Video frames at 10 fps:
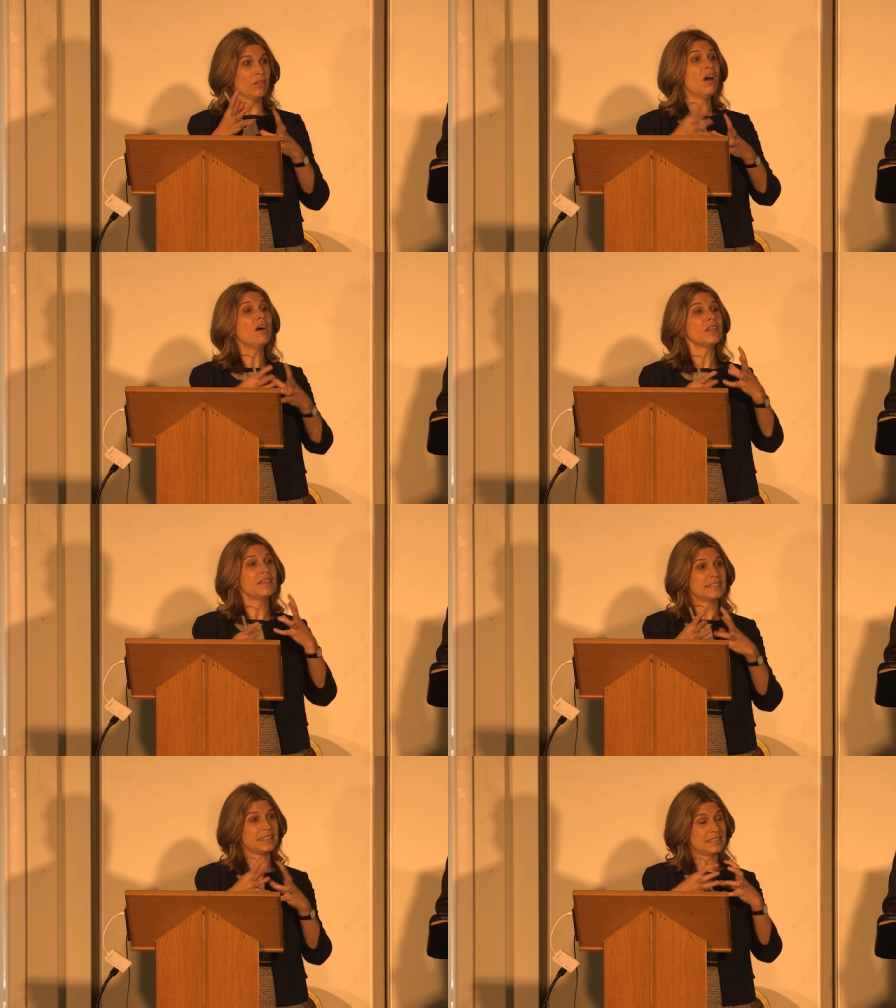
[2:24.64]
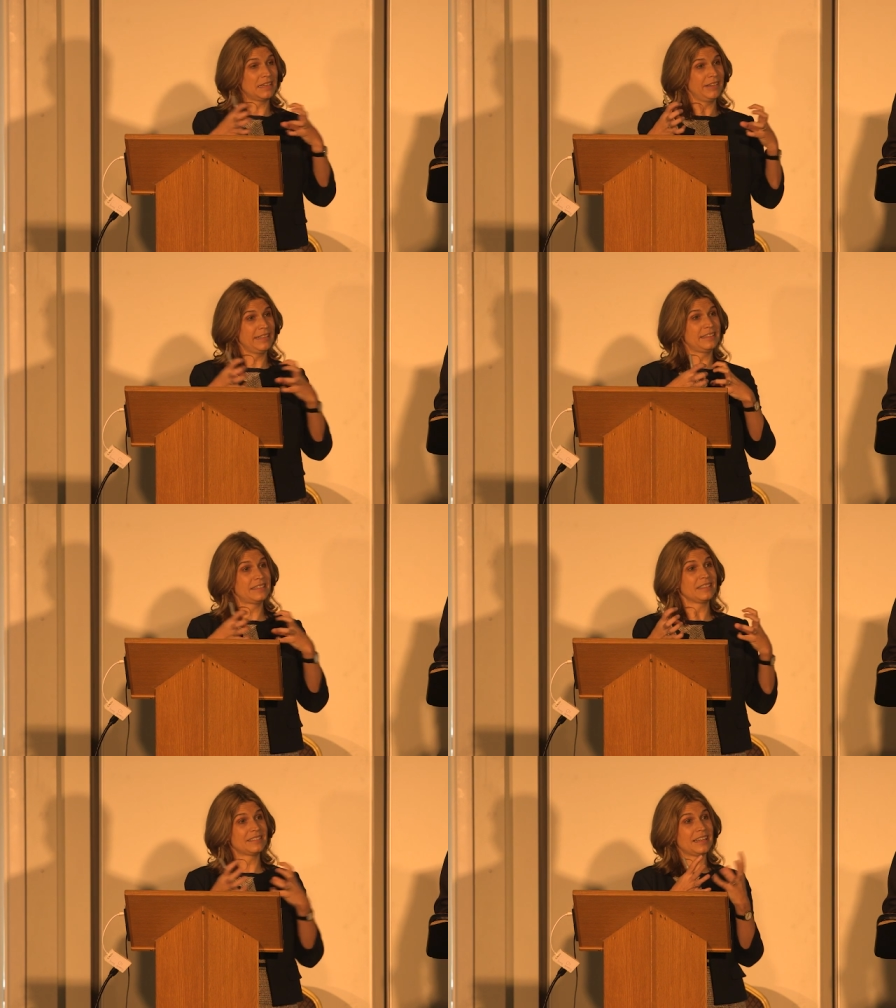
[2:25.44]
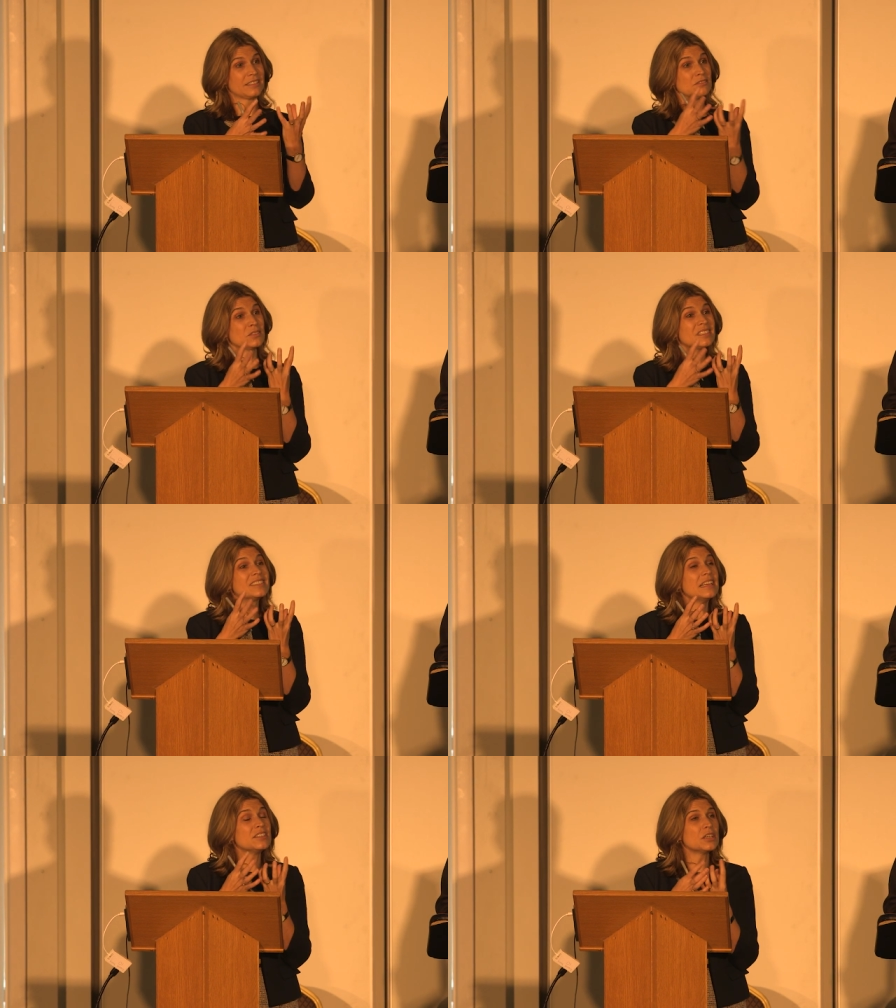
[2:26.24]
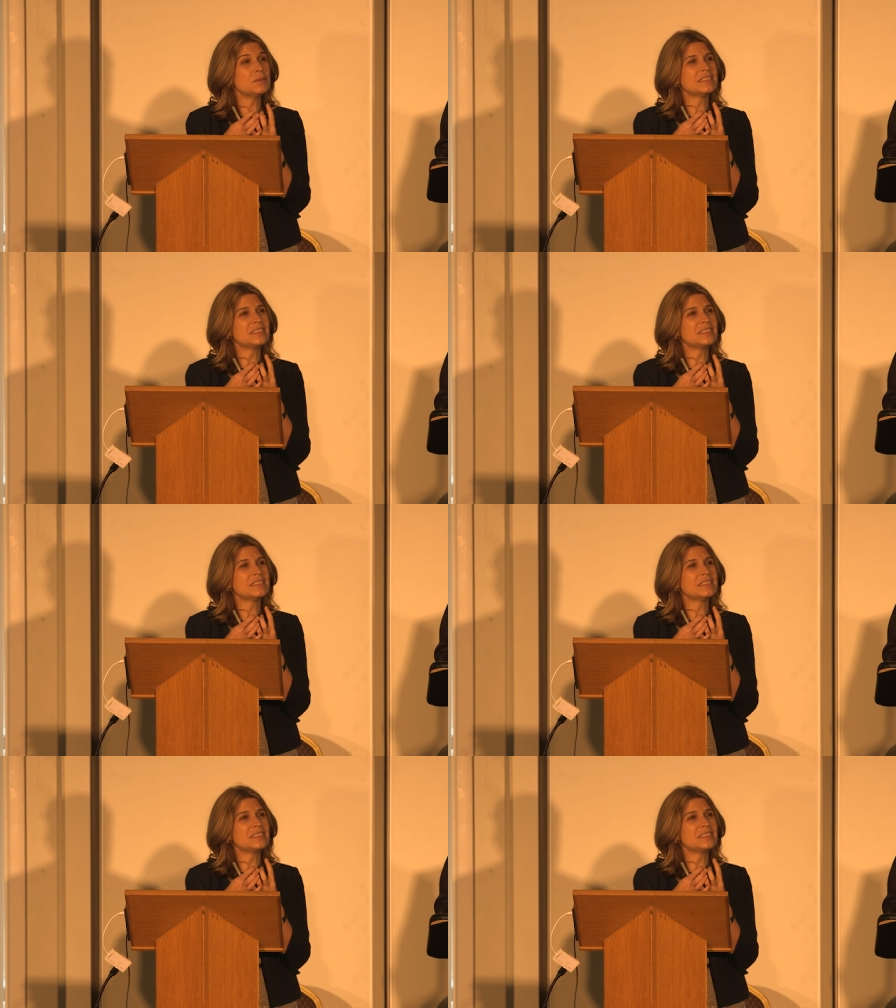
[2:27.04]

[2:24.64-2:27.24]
aren't necessarily disentangled because they're so